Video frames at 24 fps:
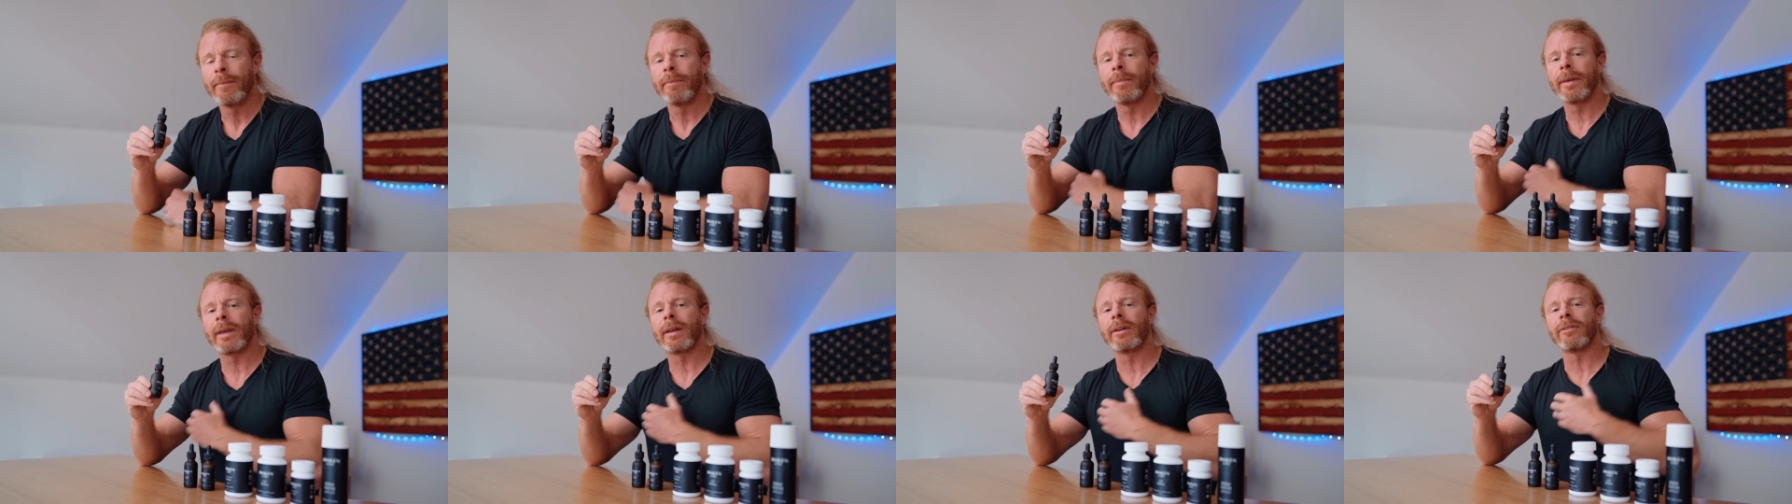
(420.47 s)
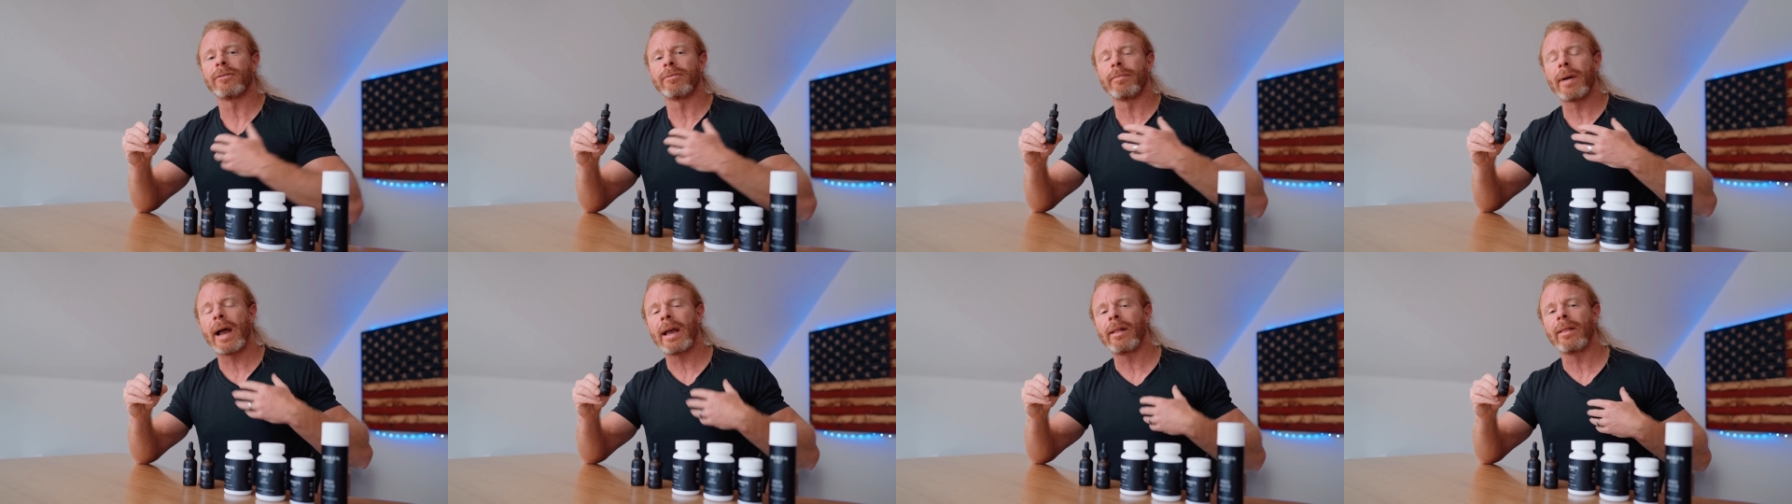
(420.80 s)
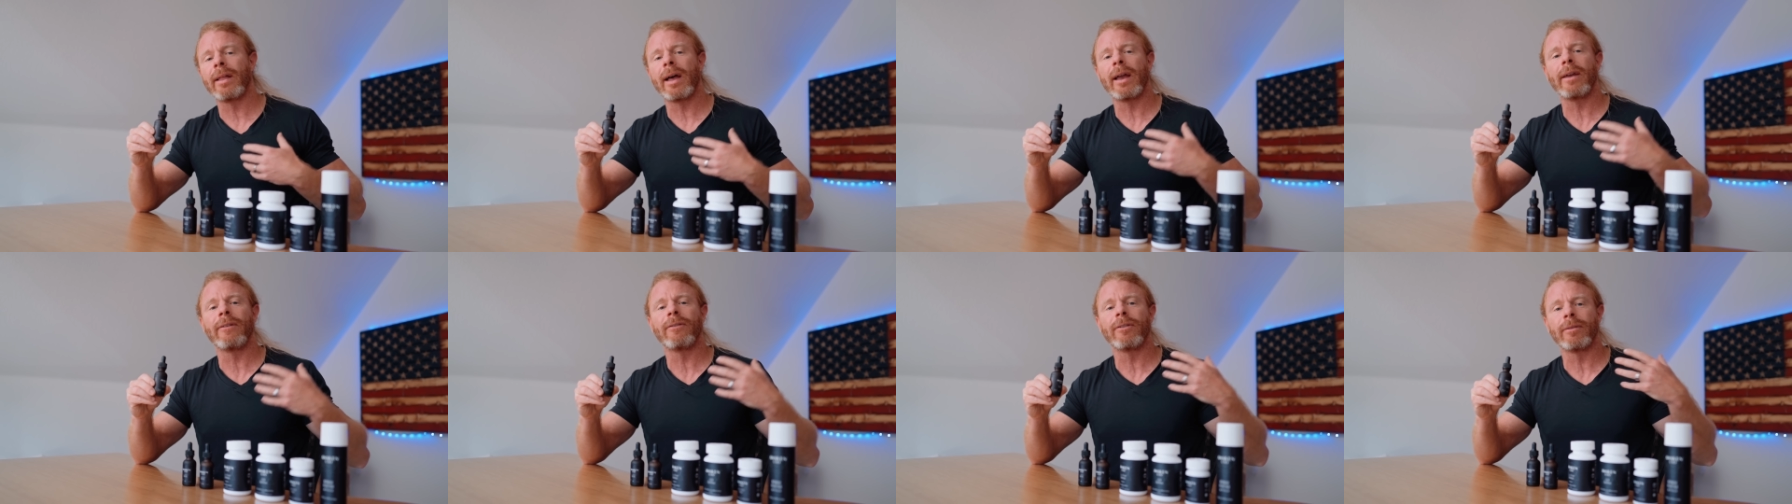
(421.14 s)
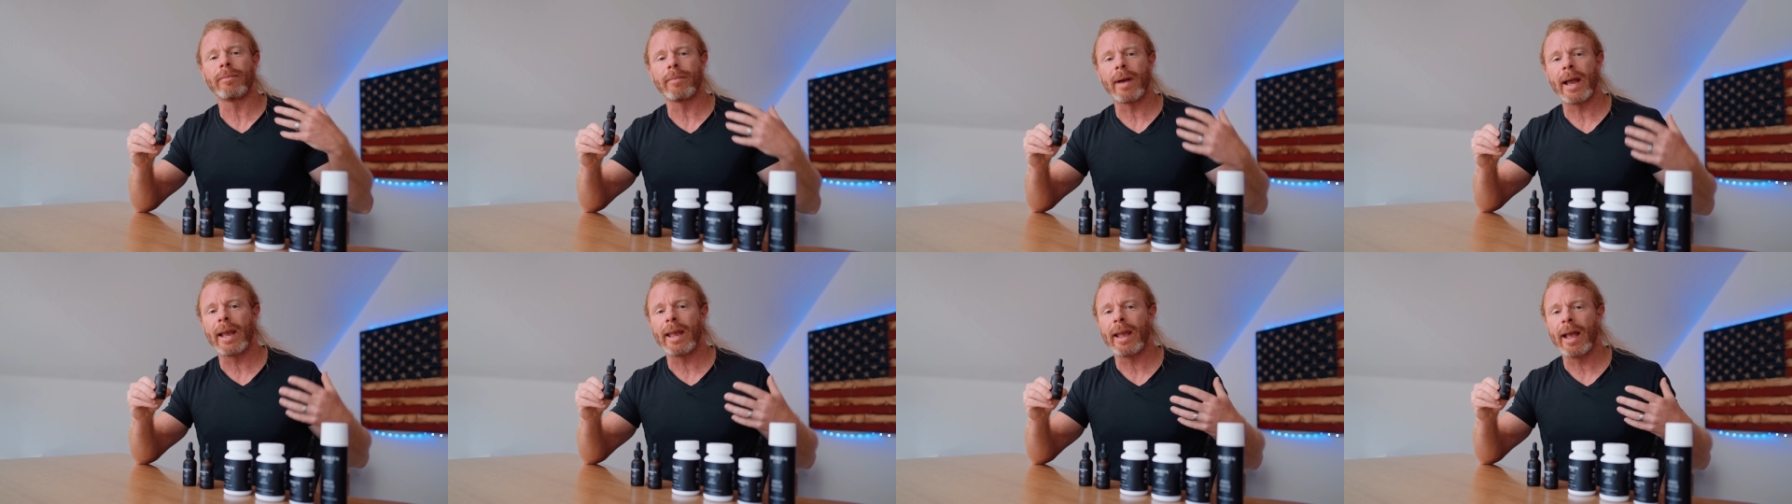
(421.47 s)
because my life
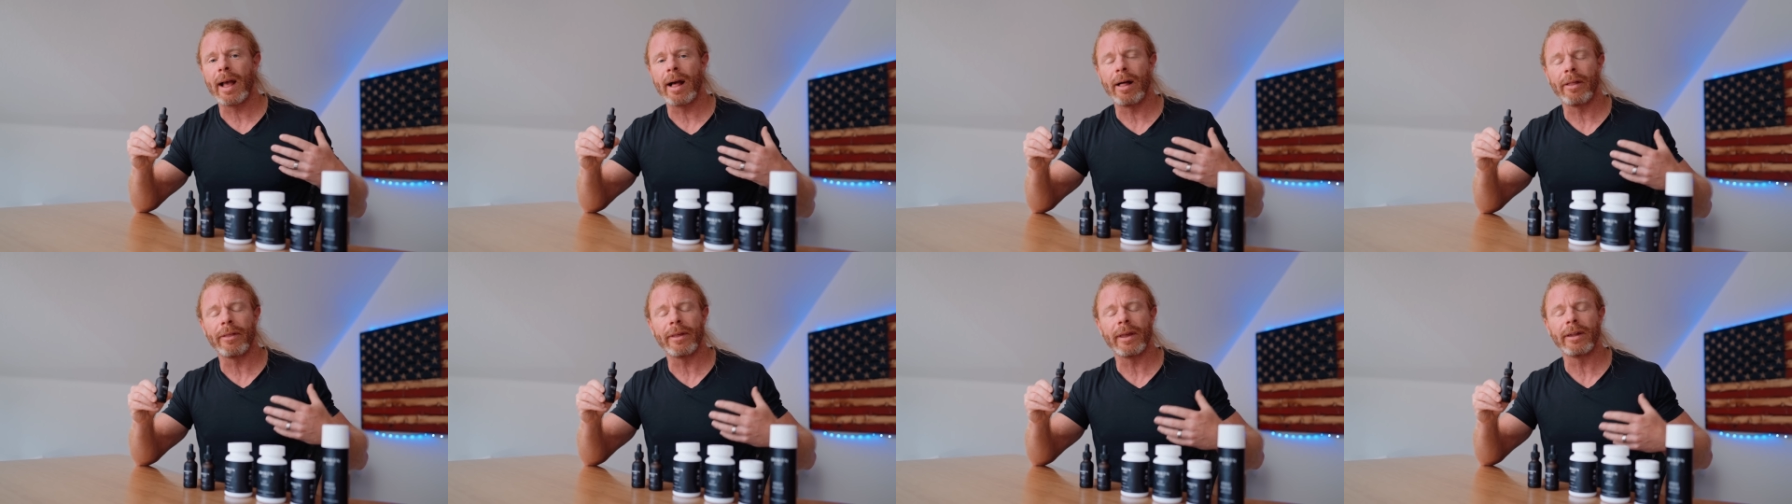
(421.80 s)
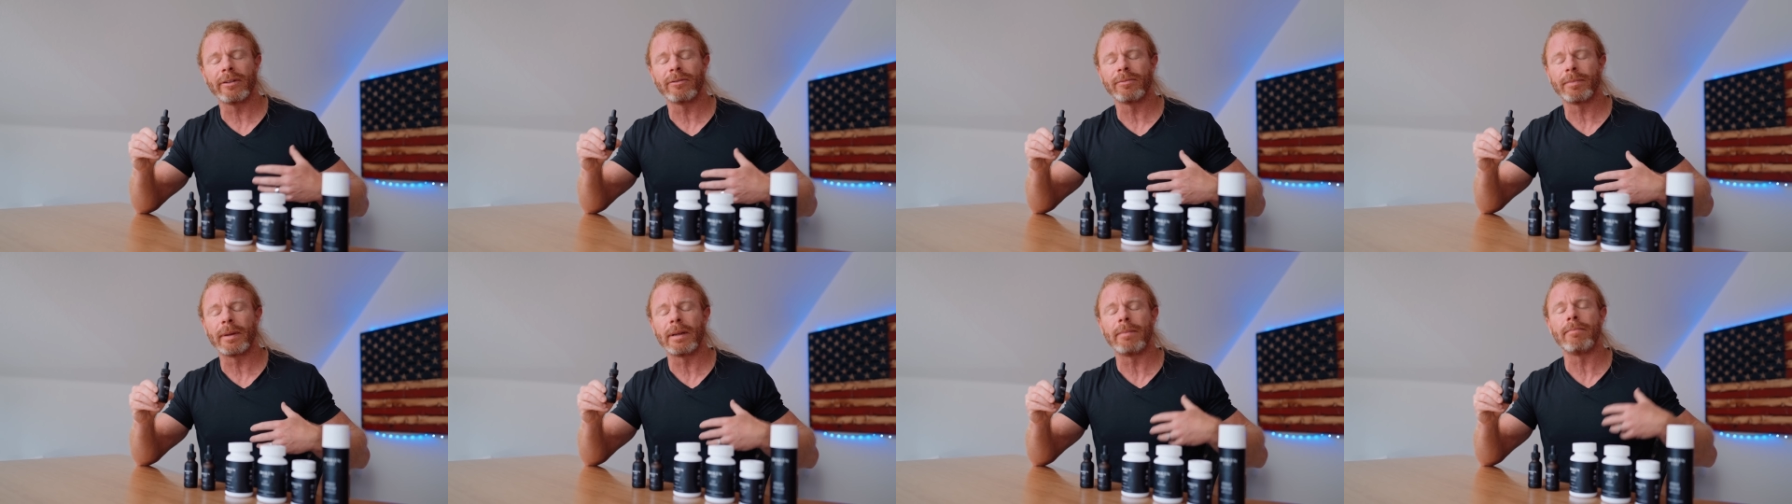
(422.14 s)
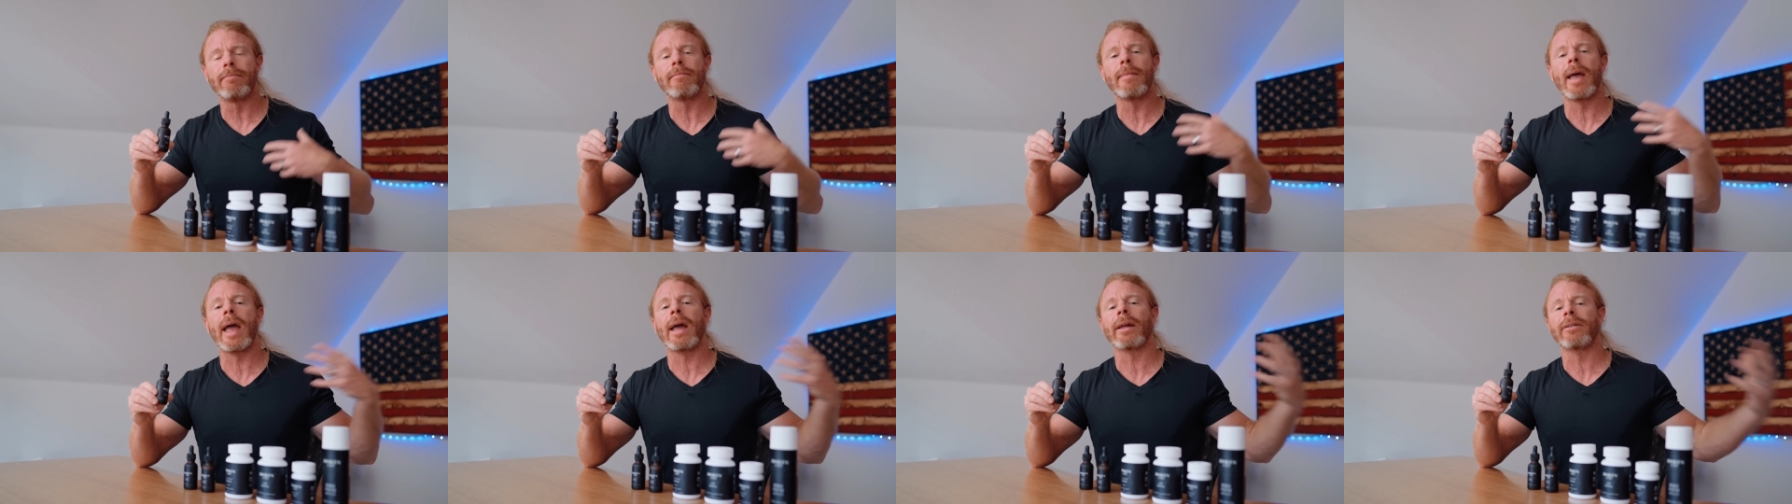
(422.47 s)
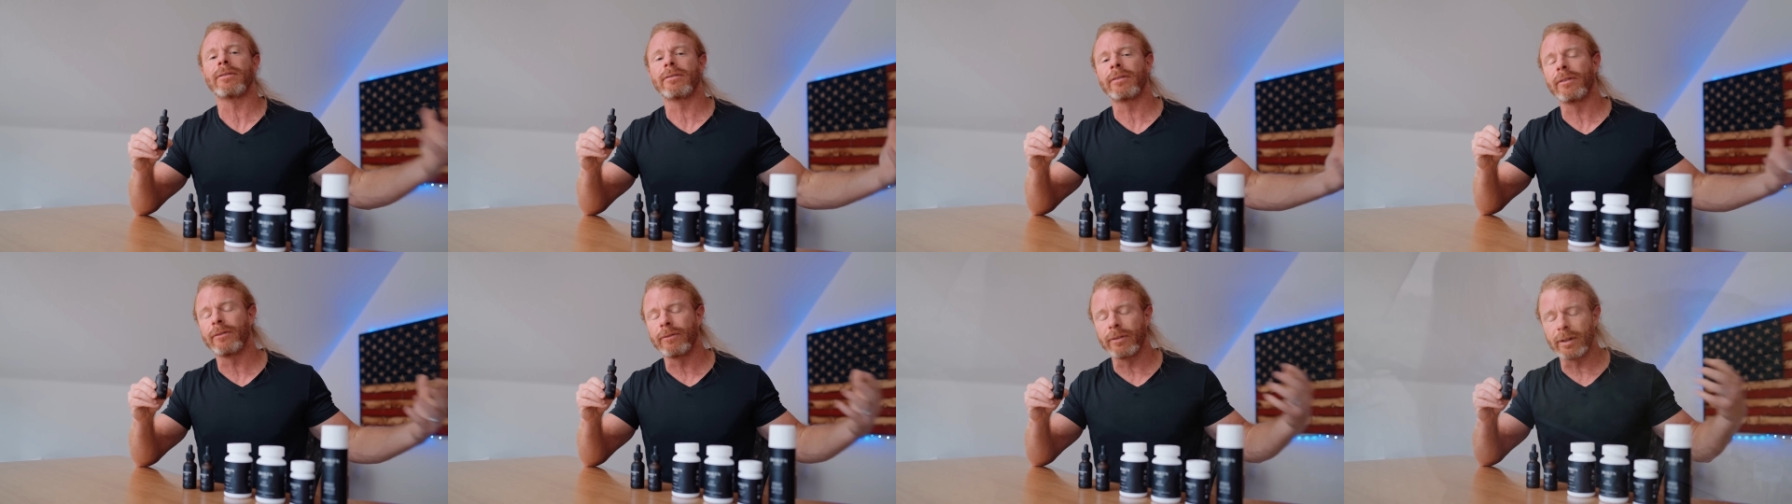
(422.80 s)
and my health has been
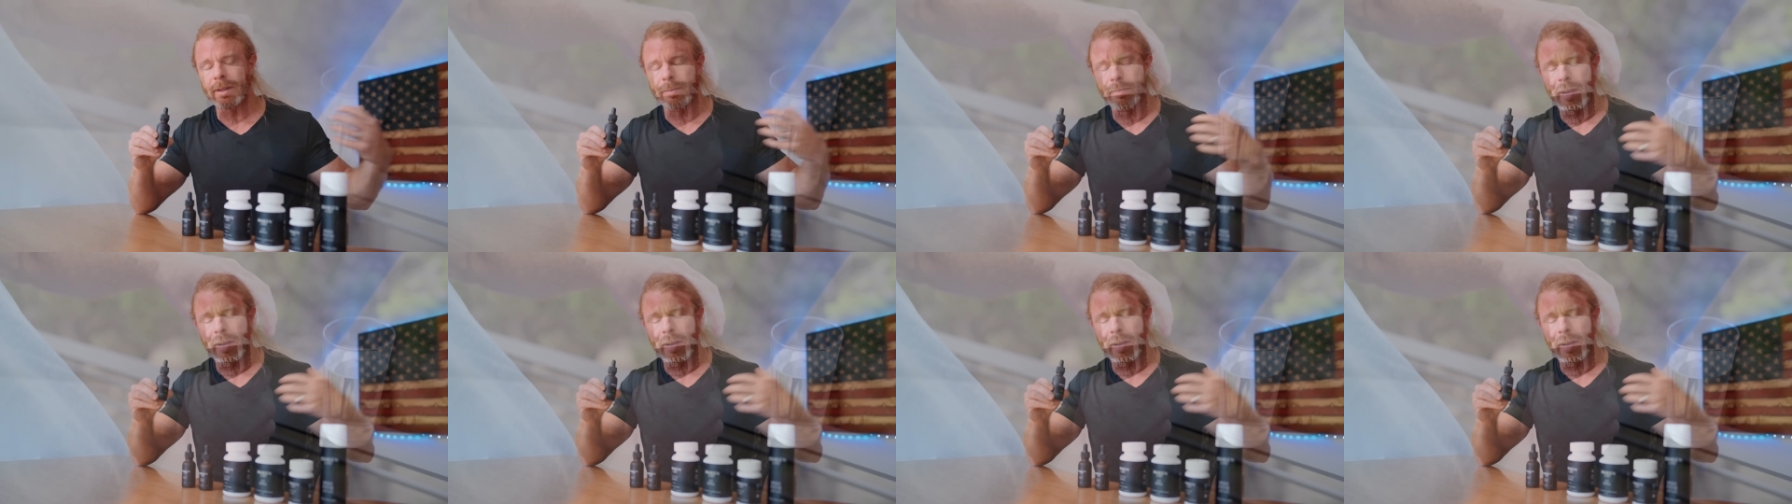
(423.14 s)
massively